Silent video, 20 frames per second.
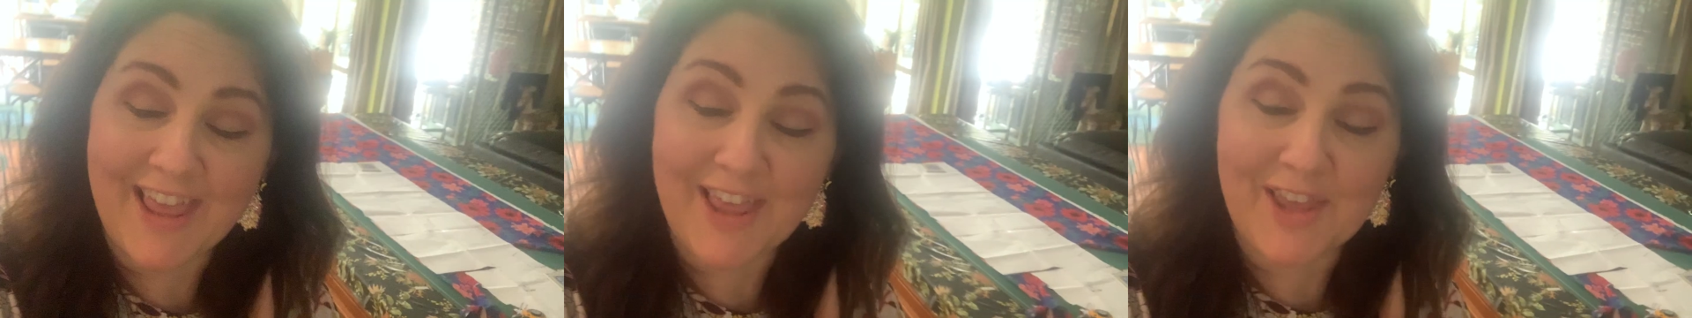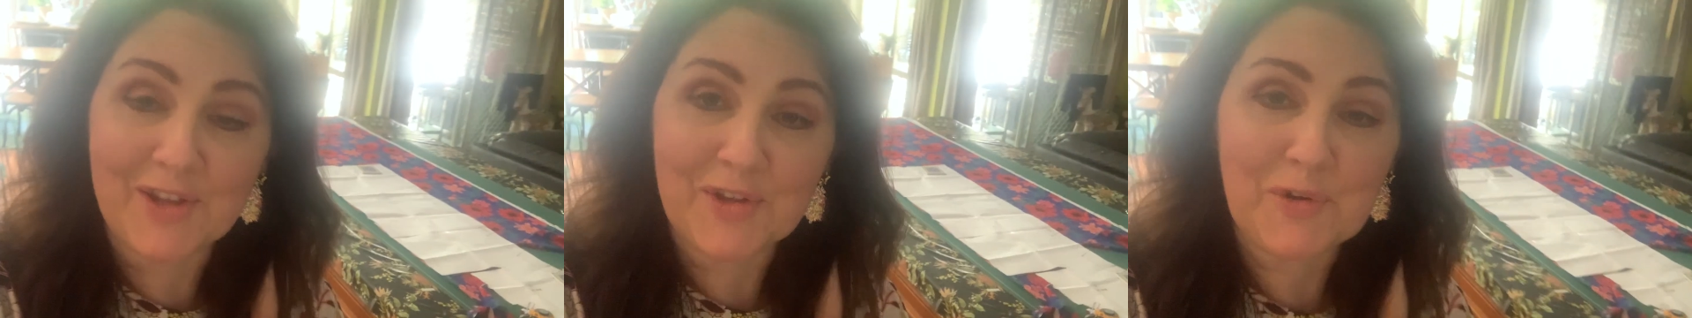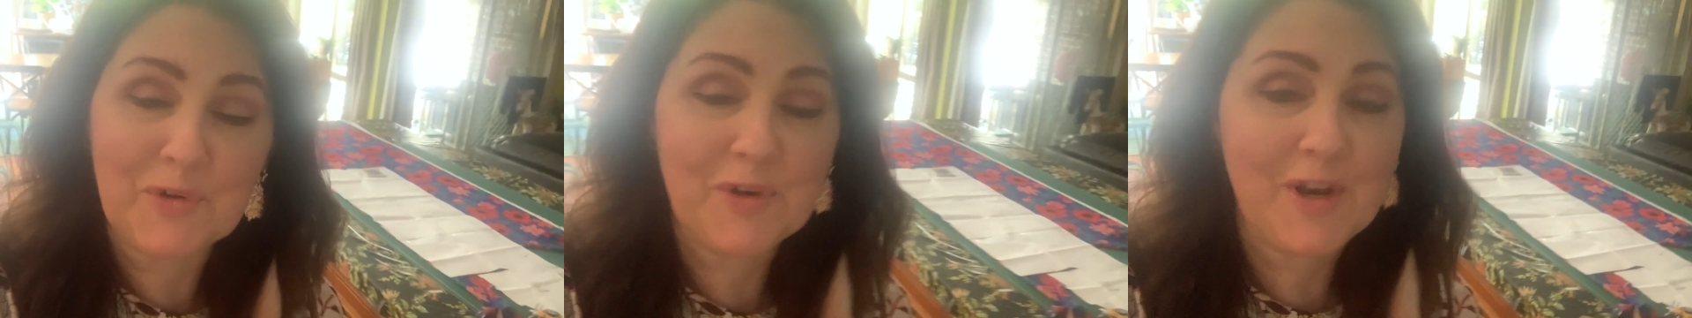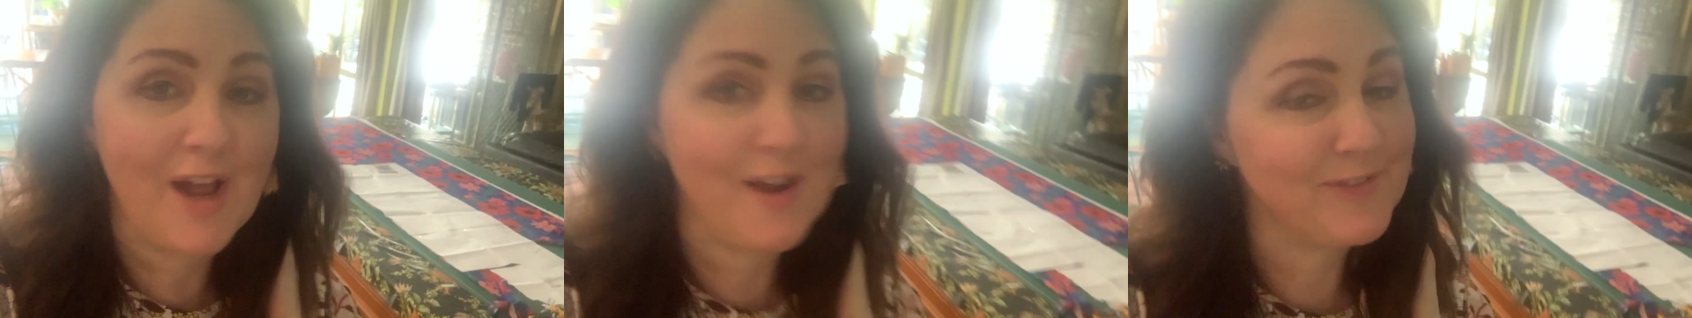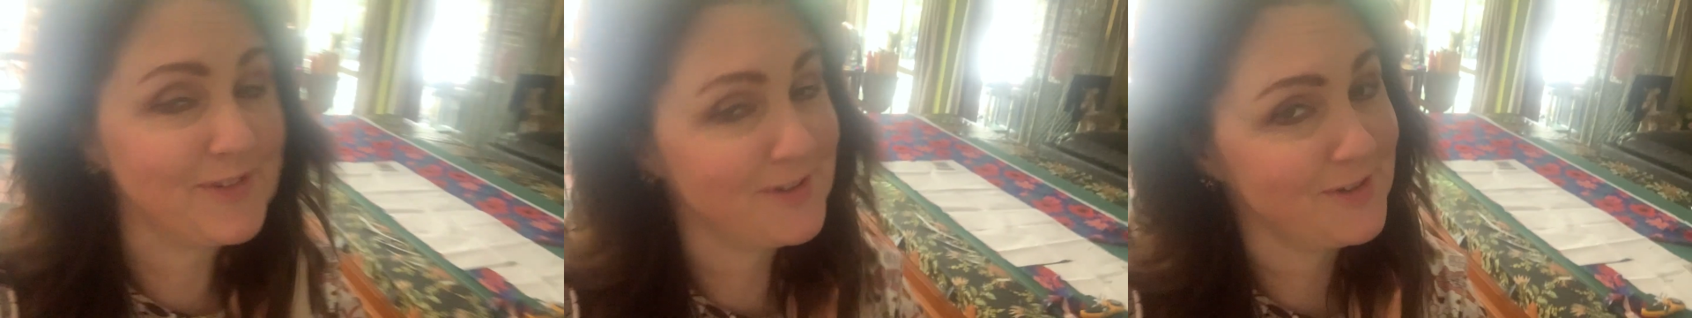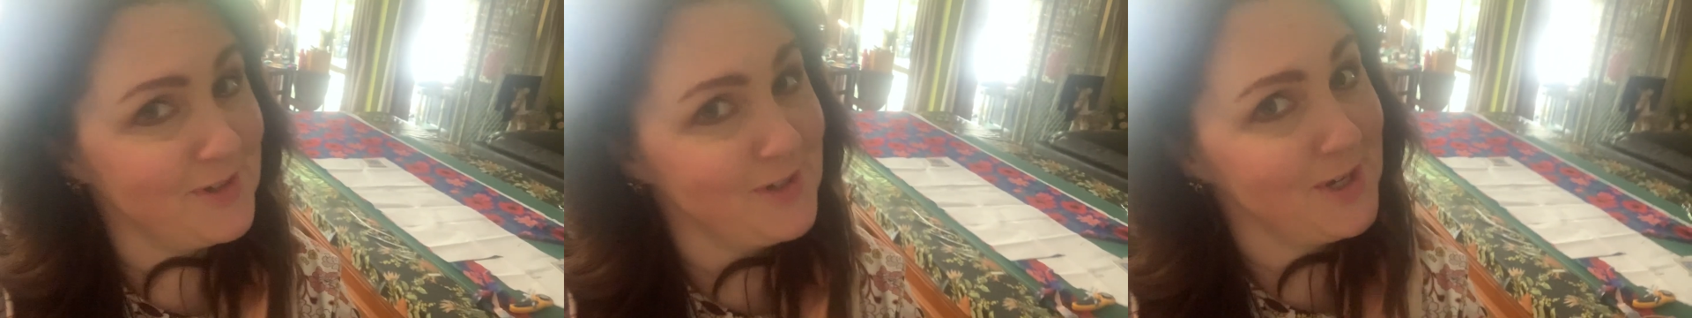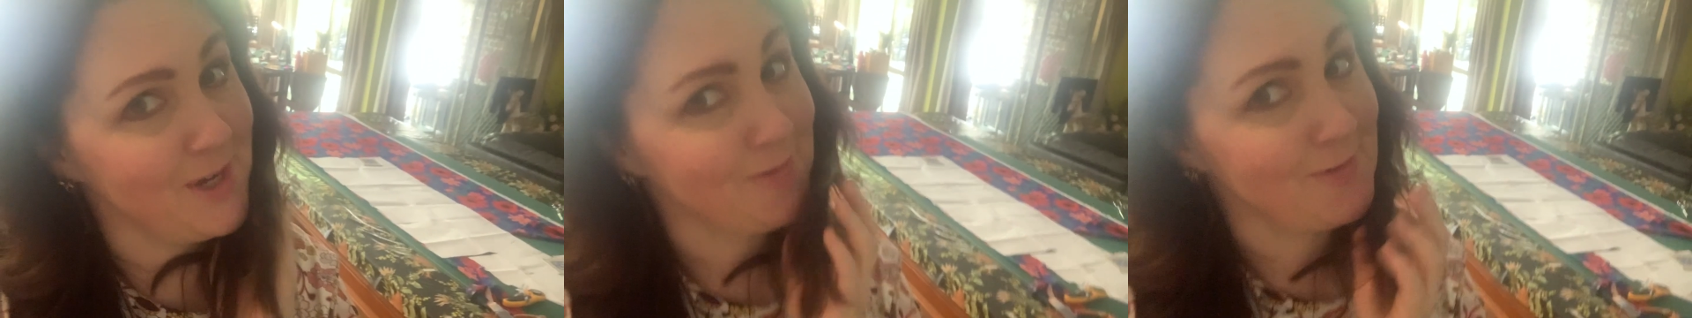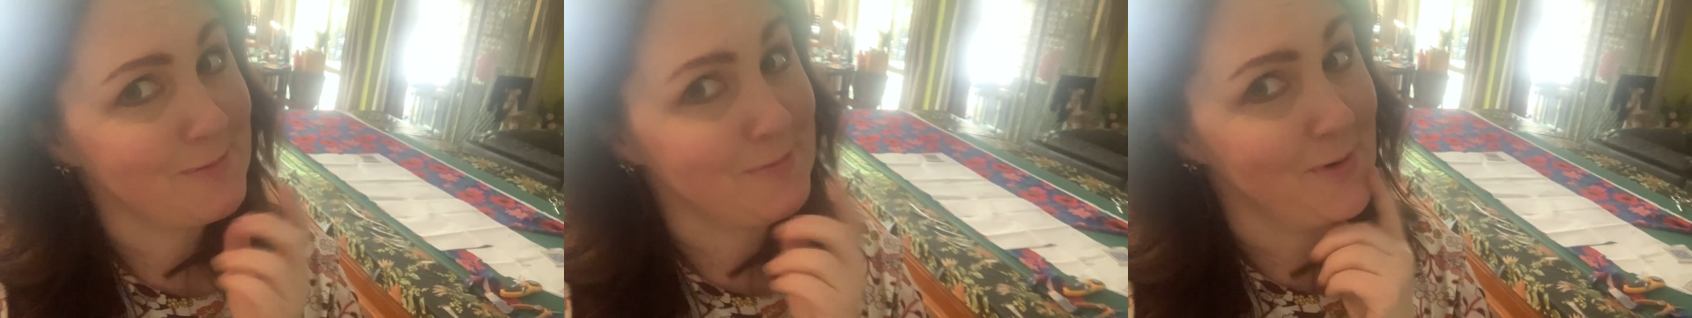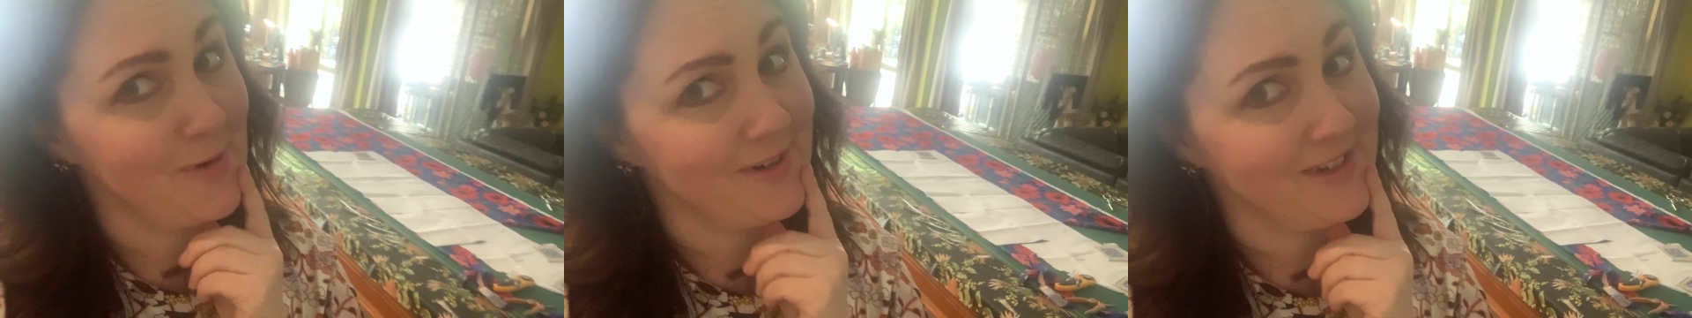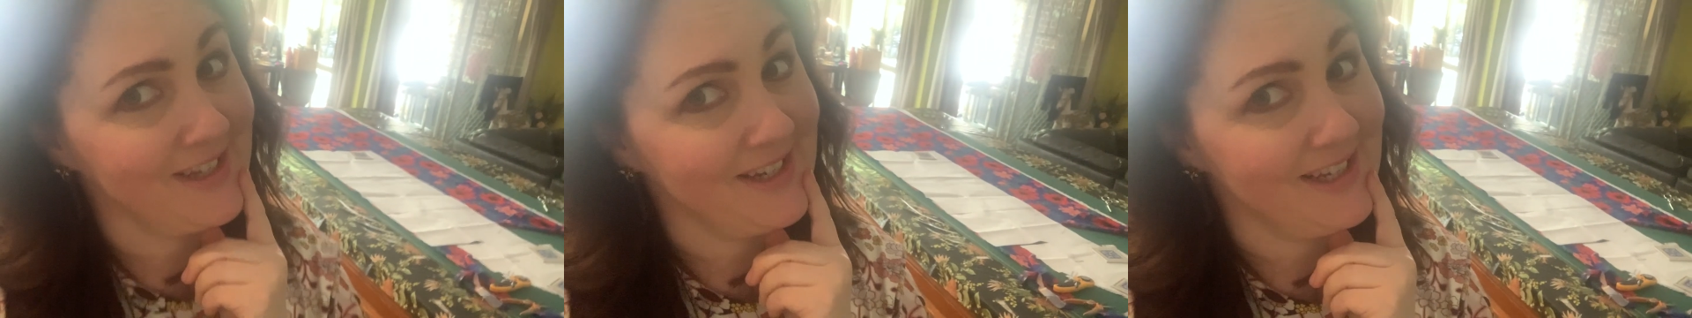Good afternoon,
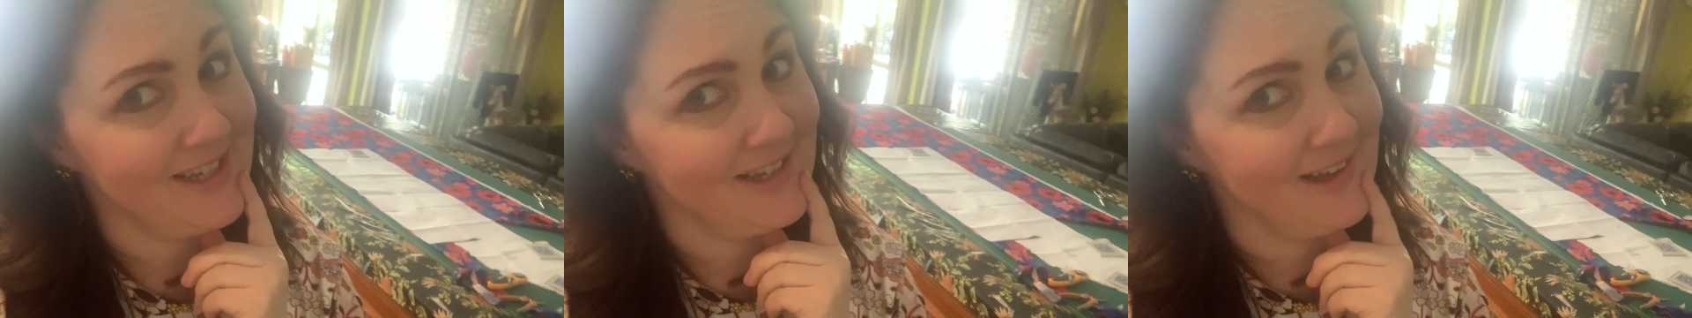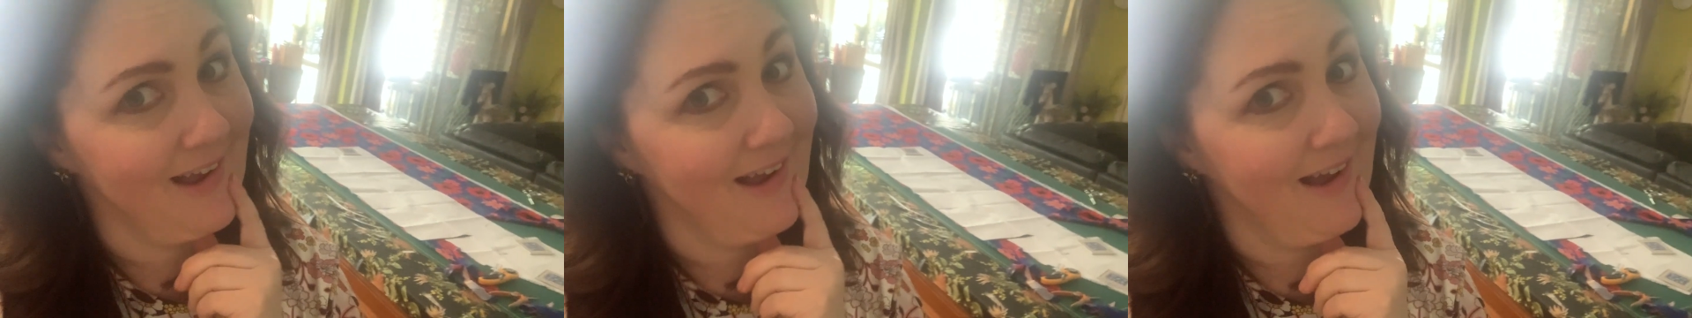everybody.